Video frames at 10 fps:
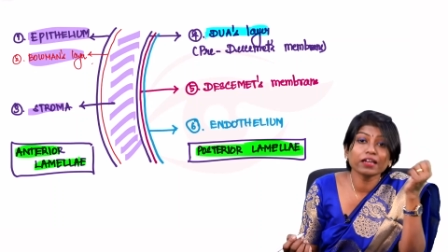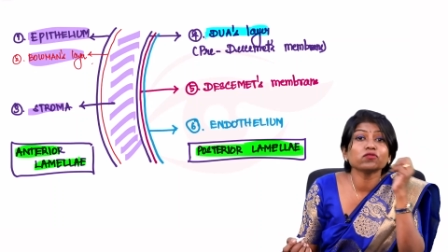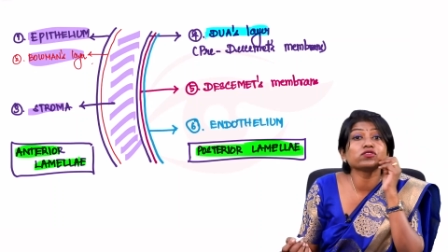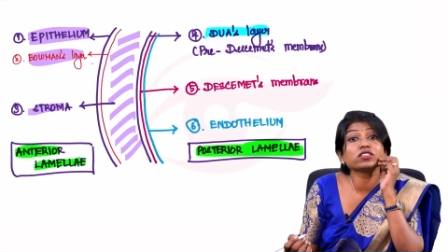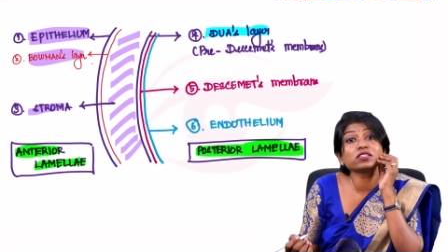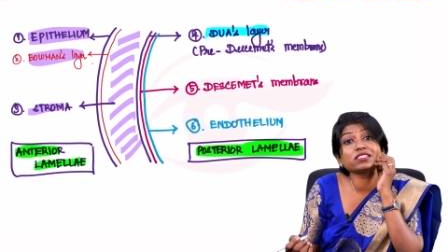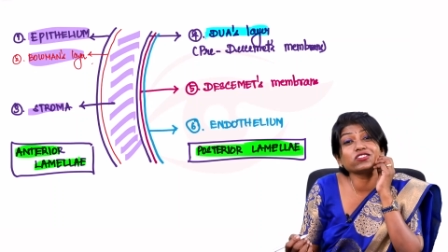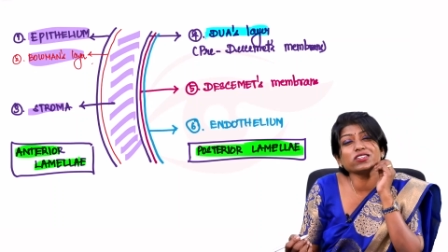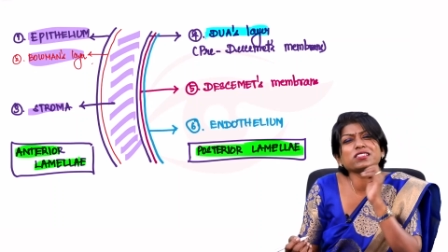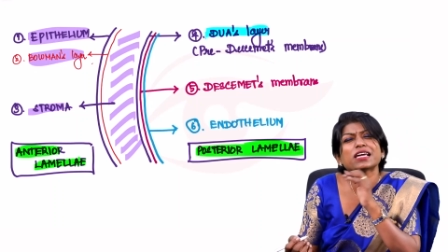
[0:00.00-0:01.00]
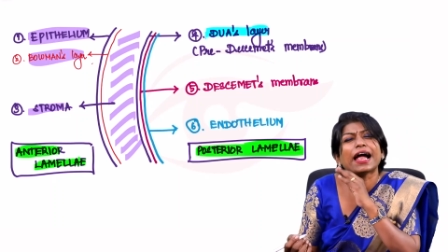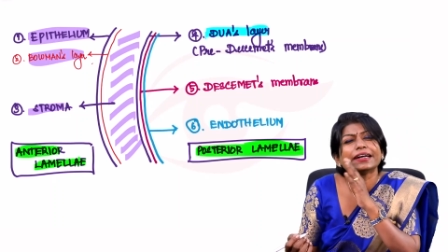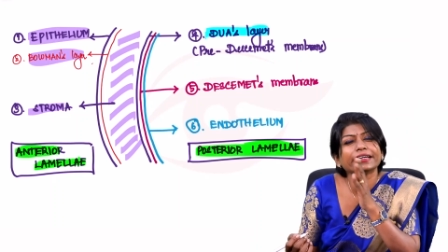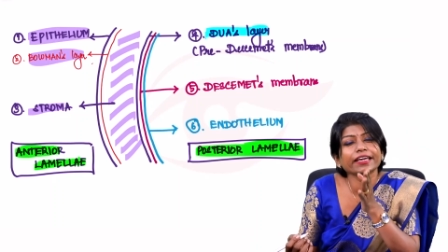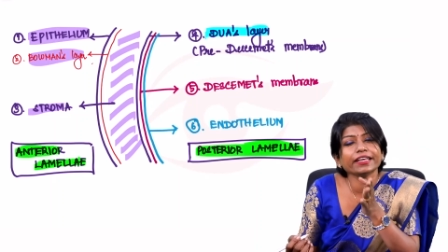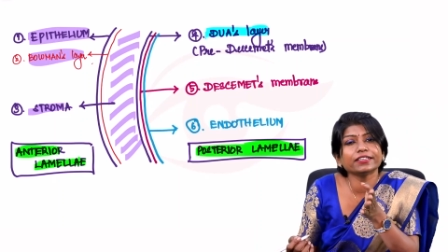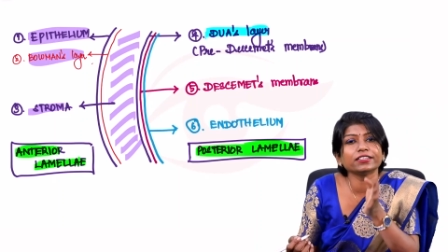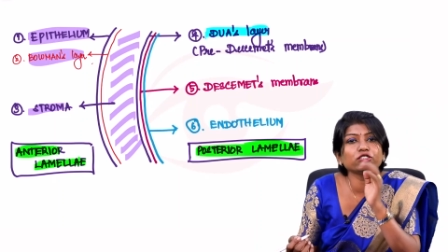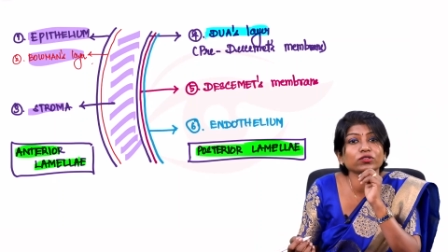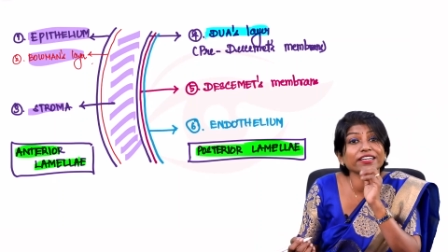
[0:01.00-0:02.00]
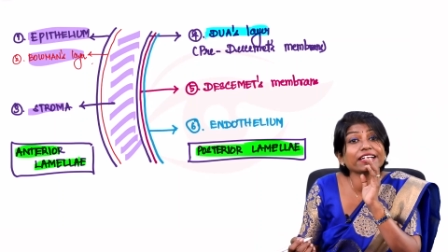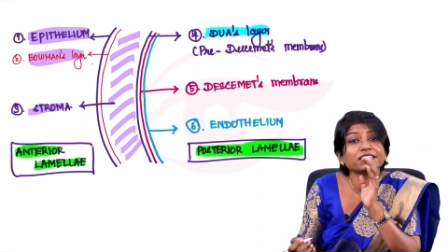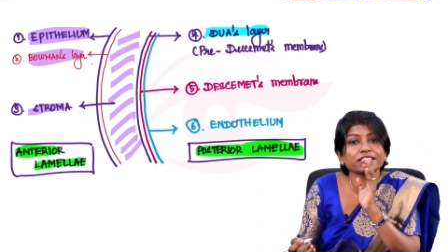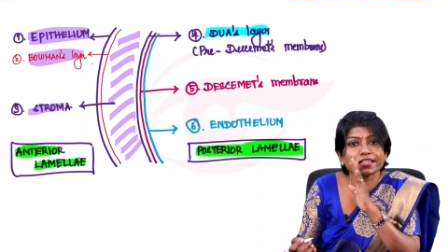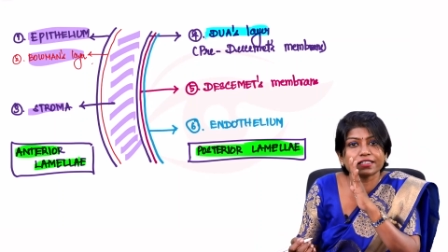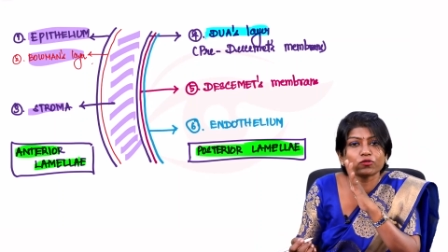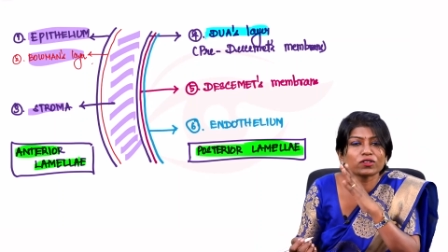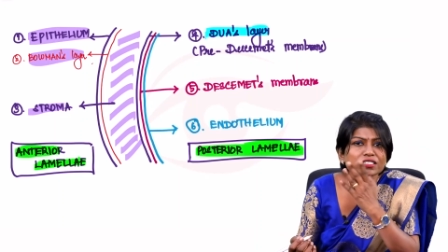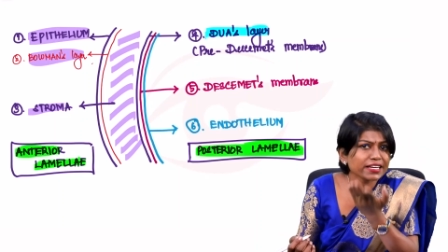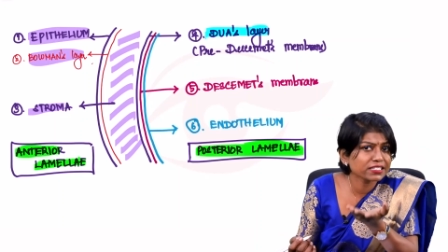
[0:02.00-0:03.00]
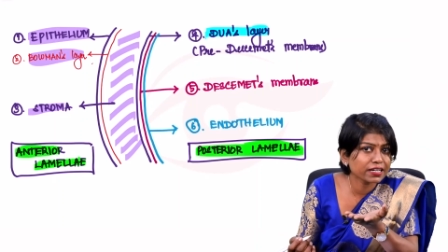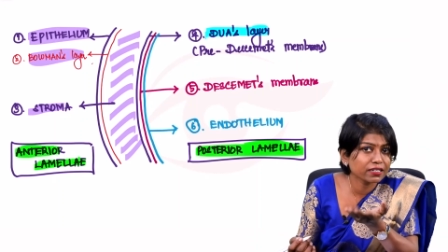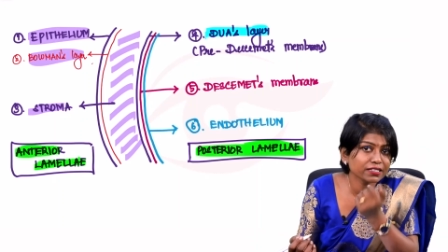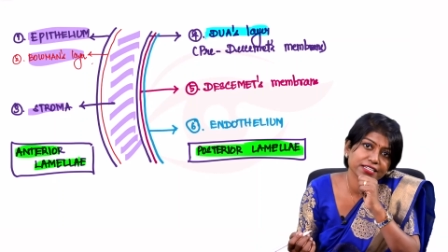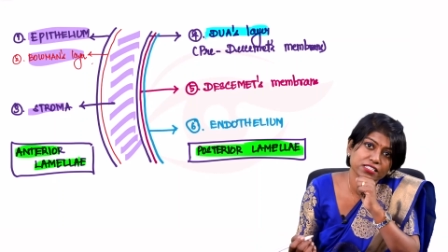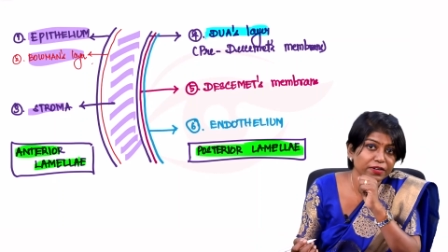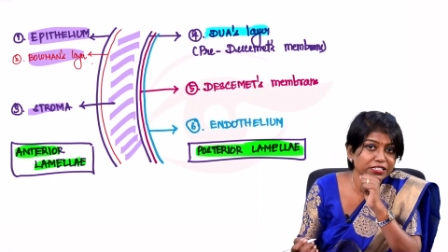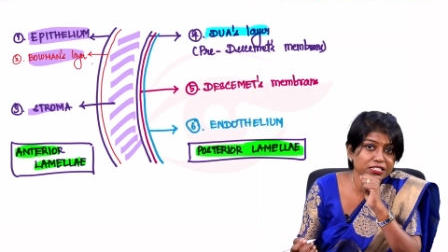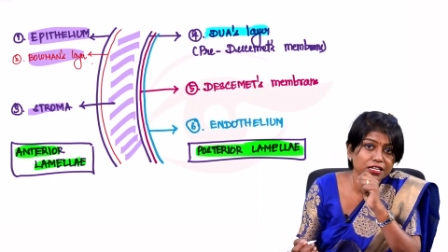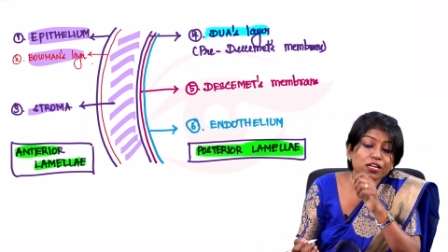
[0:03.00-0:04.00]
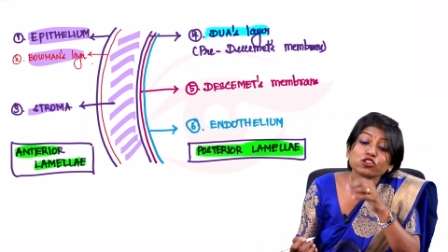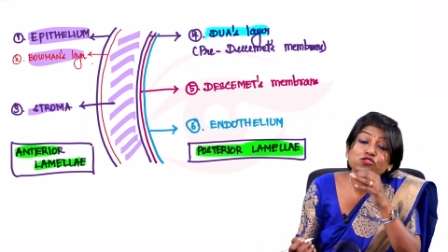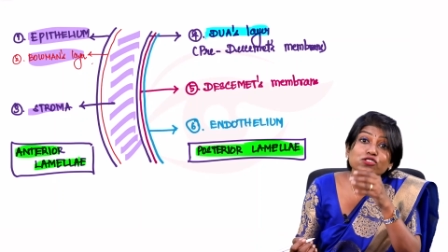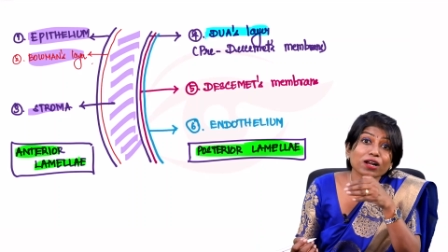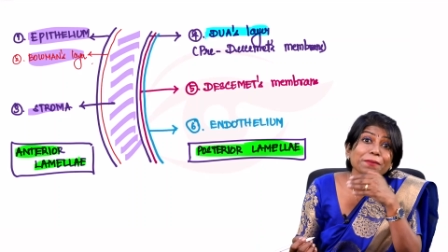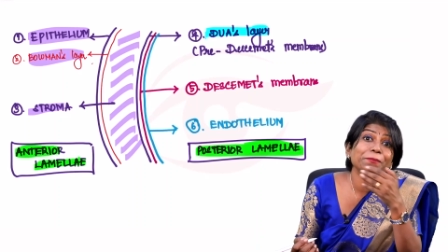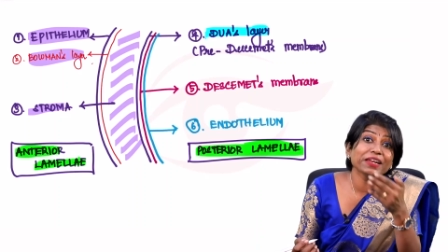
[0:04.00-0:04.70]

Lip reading: okay, which is just anterior to the next layer. What is the next layer? Decimates. So it's called